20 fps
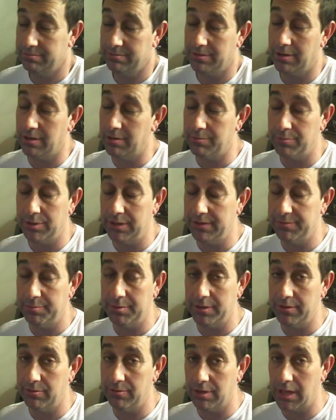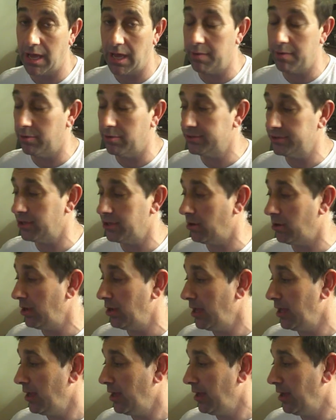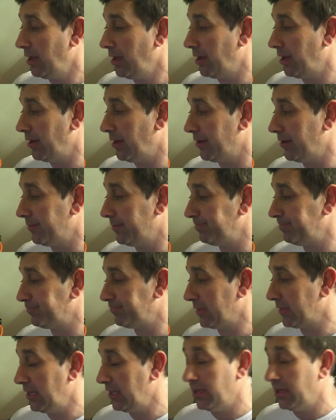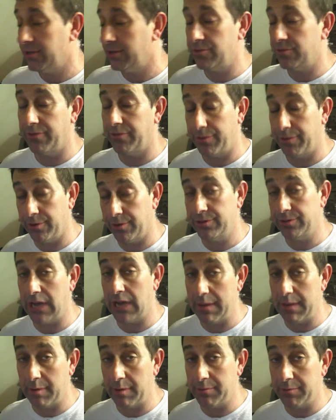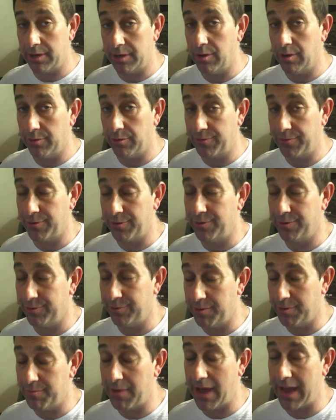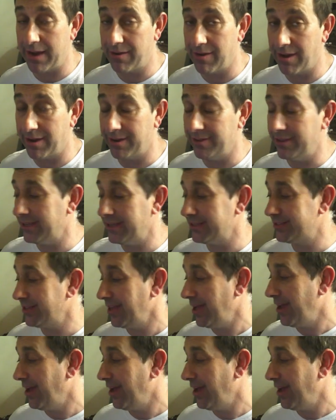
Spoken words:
unbelievably reliable. So for the third time, I'm going to go through the background on this.